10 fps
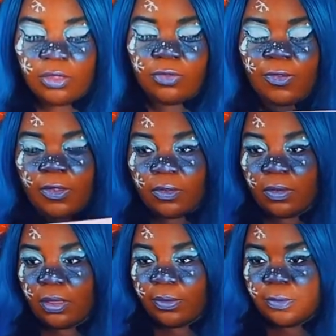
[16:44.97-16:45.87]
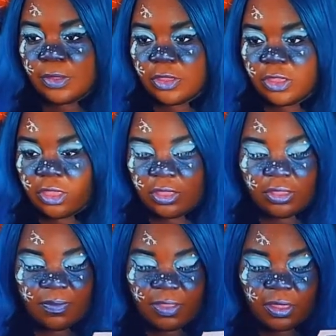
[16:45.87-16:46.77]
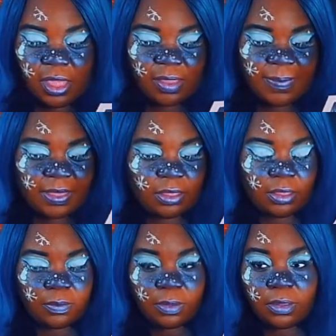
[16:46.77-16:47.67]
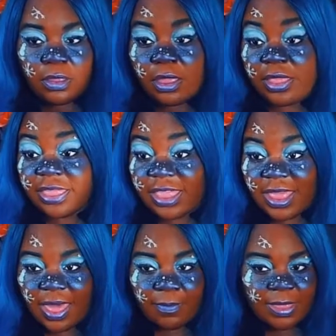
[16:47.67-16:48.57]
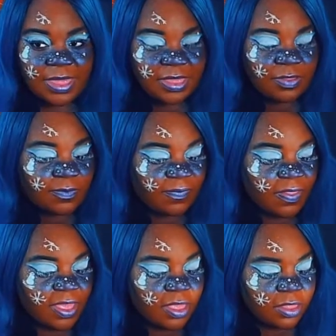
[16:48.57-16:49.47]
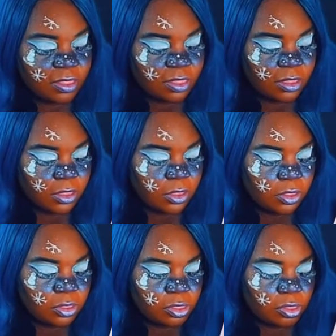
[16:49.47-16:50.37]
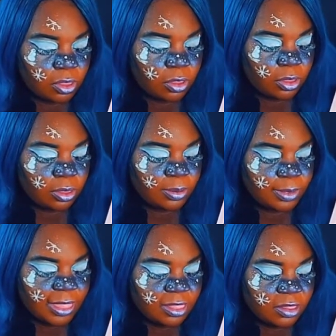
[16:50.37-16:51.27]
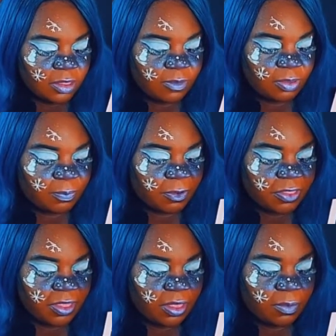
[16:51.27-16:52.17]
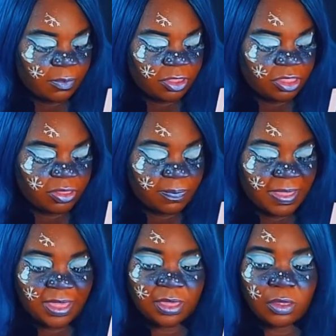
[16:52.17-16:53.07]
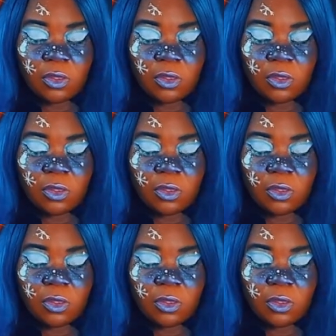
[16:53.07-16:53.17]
so I want to show you some of the colour pickup and see how it is with this. So let's go with Boss It Up, which is a pink.